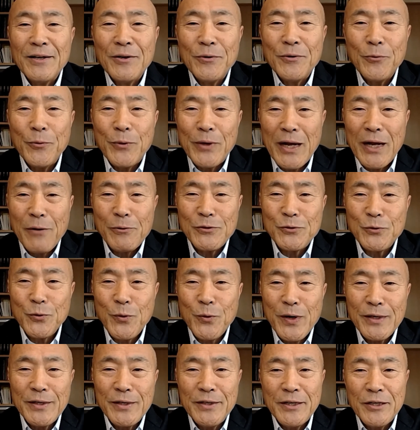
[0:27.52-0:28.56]
When I was
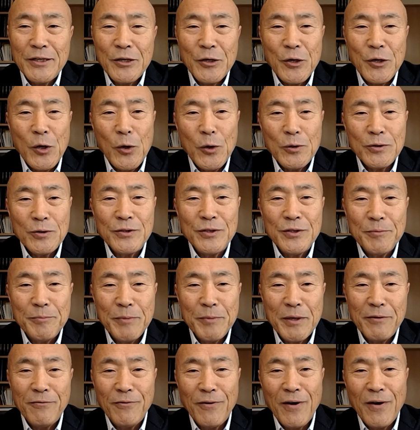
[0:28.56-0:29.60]
1 year old,
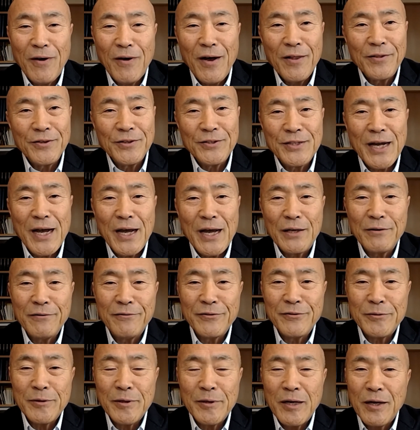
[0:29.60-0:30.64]
my father died
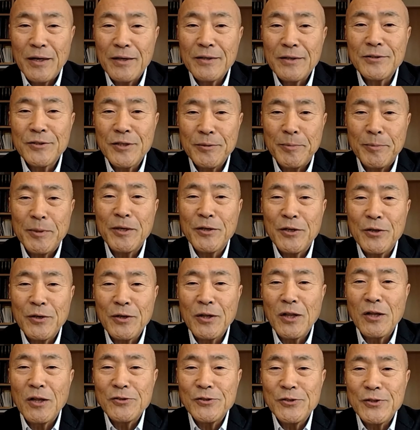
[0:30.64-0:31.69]
of
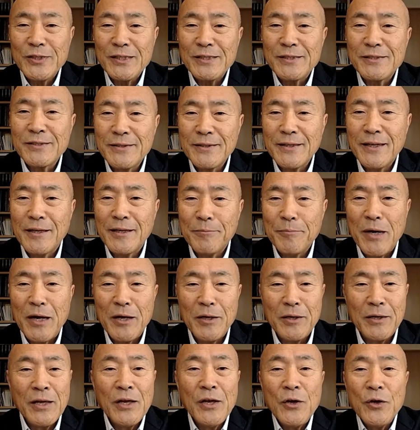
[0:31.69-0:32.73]
tuberculosis, and
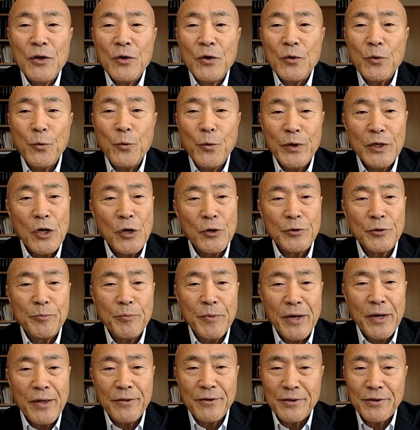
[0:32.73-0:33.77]
my widowed
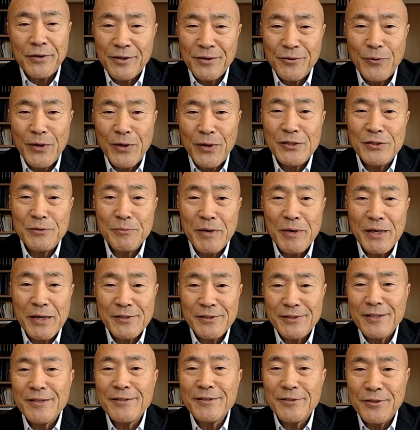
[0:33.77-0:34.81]
mother raised my
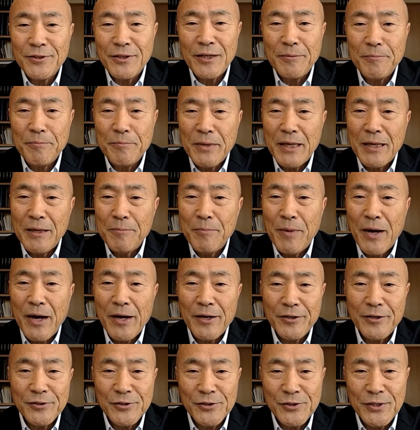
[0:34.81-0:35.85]
sister and me by
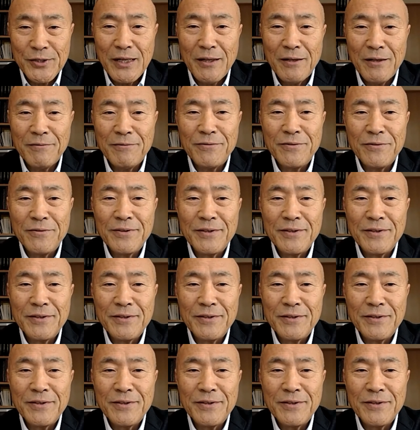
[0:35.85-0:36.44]
herself.